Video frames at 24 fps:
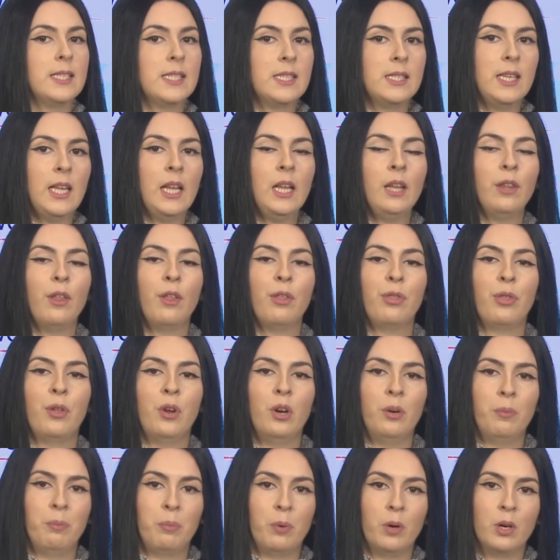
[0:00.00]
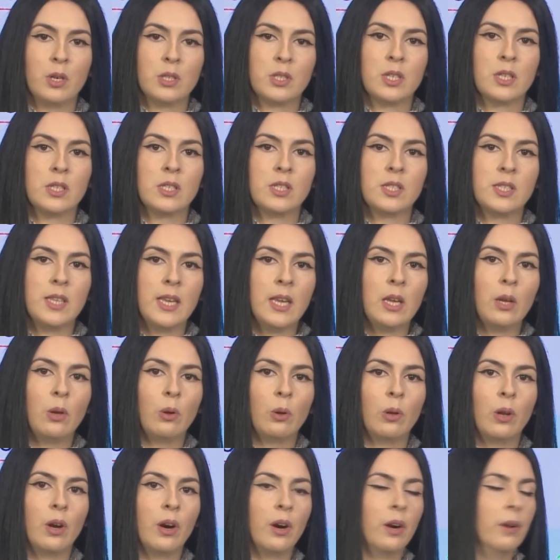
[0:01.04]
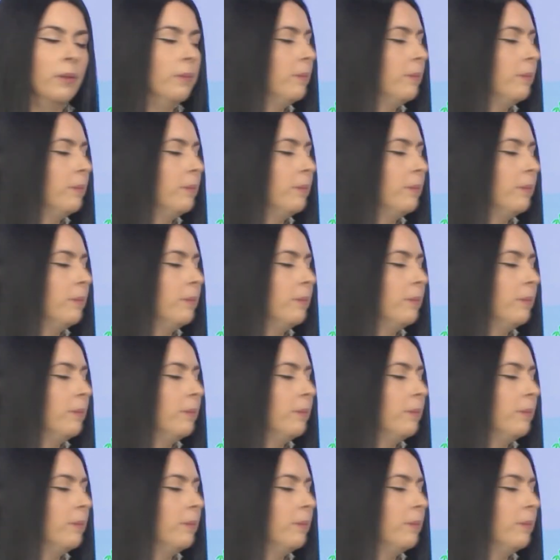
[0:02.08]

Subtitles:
still the third person singular.